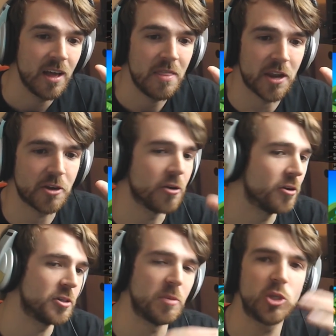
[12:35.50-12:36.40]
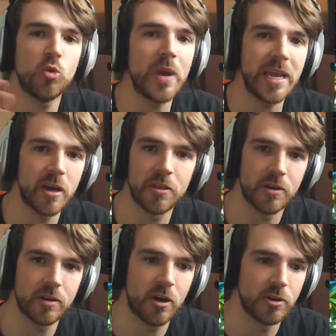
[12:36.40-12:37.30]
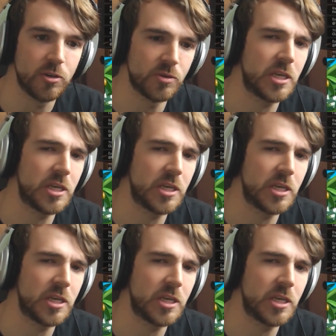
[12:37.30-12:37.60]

that occurs between other cartoons.